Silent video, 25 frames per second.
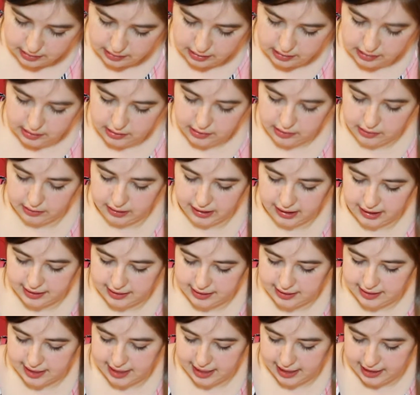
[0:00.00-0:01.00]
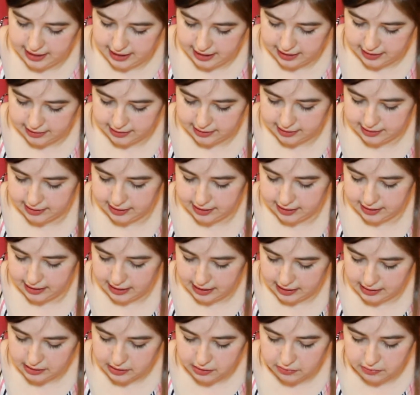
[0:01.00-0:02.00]
So let's say that our sun
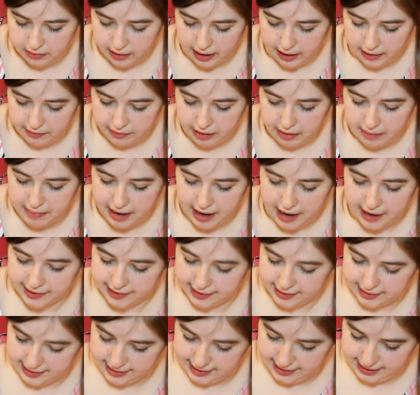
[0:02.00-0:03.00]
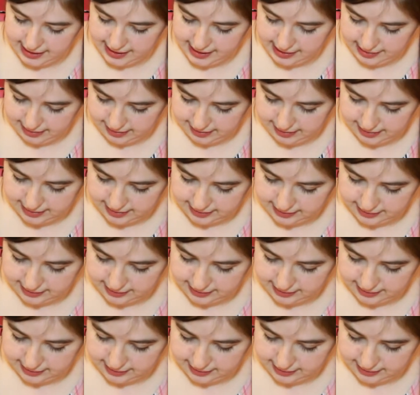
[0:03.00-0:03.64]
is round about here.